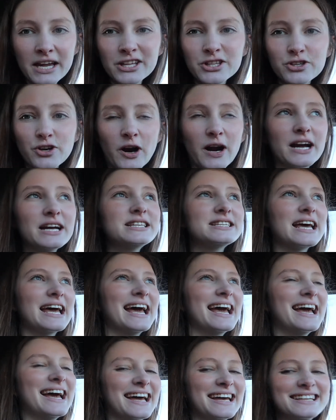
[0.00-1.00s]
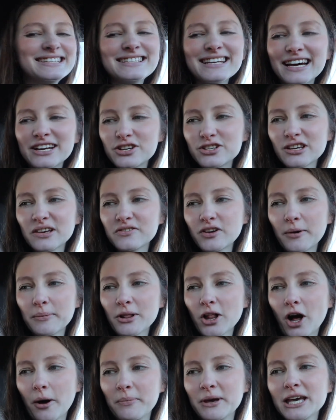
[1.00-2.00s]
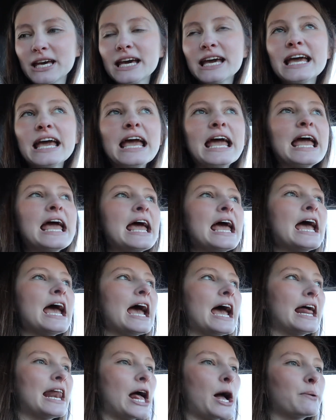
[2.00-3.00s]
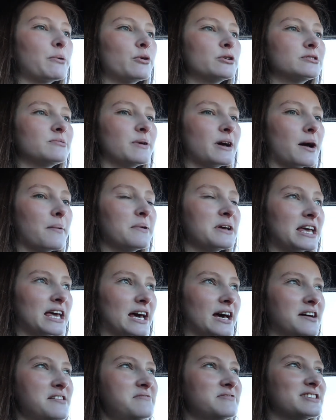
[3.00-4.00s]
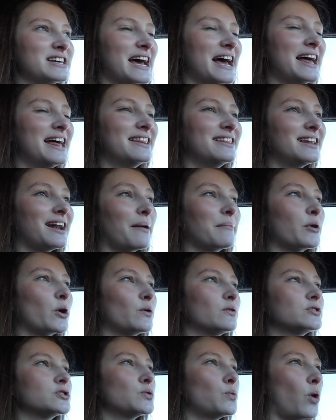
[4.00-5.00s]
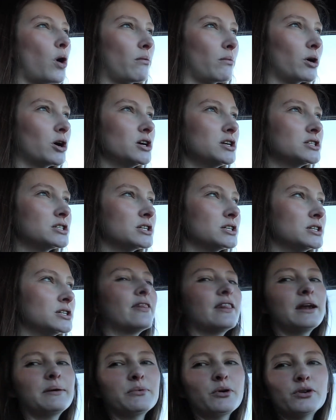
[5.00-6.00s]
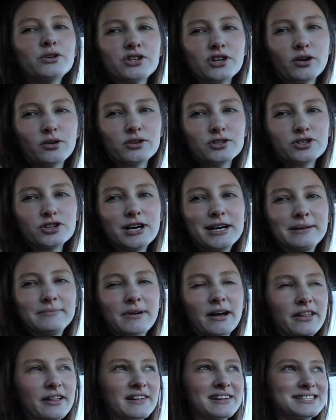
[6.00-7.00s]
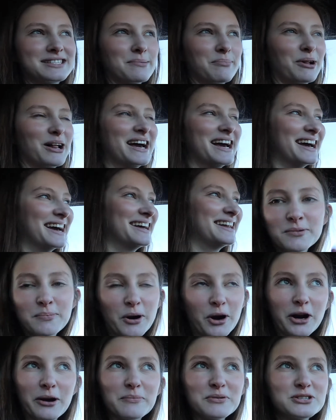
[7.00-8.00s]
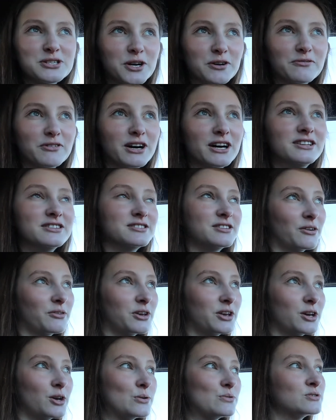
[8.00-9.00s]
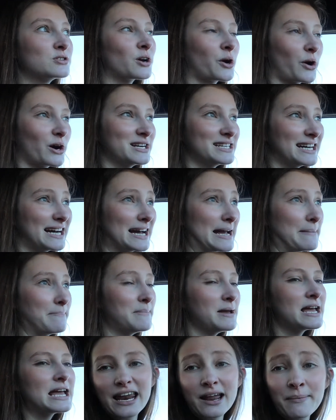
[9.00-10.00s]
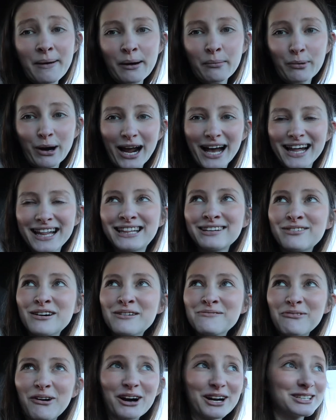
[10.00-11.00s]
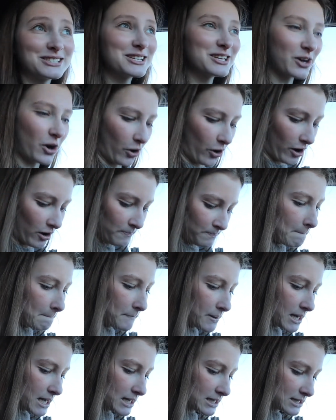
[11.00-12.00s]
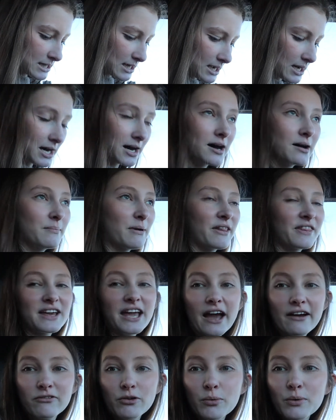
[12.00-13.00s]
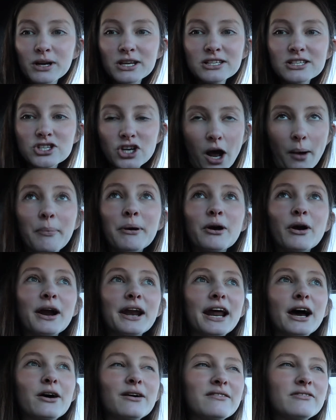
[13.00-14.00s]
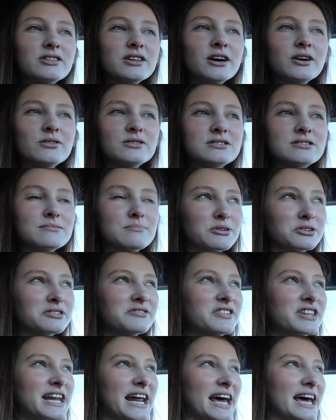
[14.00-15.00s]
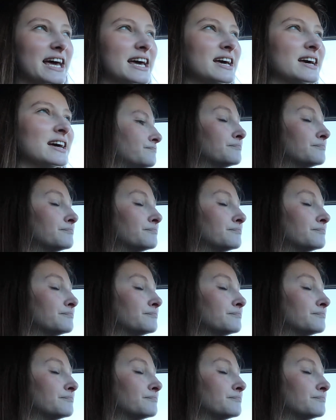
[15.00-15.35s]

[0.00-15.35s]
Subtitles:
It's great. And I just left Hobby Lobby. And now I'm going to pick up a gift. And then I'm going to Walmart. And then I'm going to Dollar Tree. I think that's the plan. The program was so fun, so cute, a great time. And I'm out of breath from walking to the car. But I think everyone is shopping right now, even though it's the middle of the day.